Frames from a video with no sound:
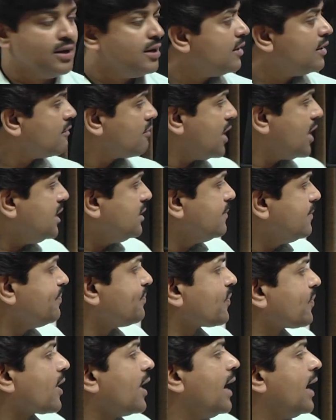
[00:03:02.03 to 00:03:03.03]
right?
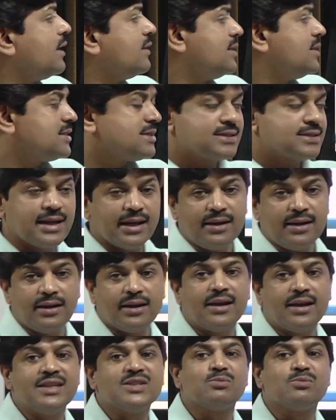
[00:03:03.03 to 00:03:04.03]
And this 10
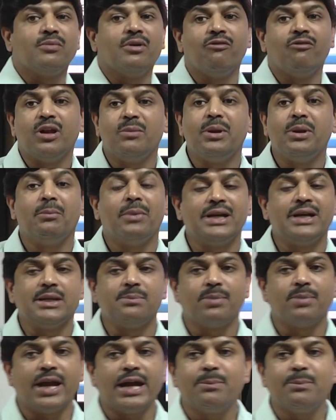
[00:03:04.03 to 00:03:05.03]
will be
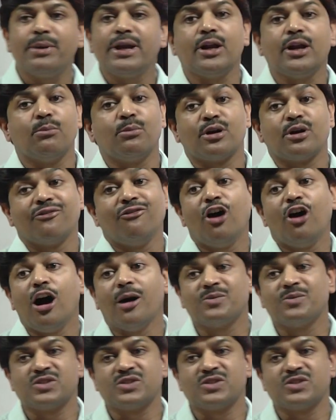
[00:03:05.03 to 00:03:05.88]
multiplied by number of hops,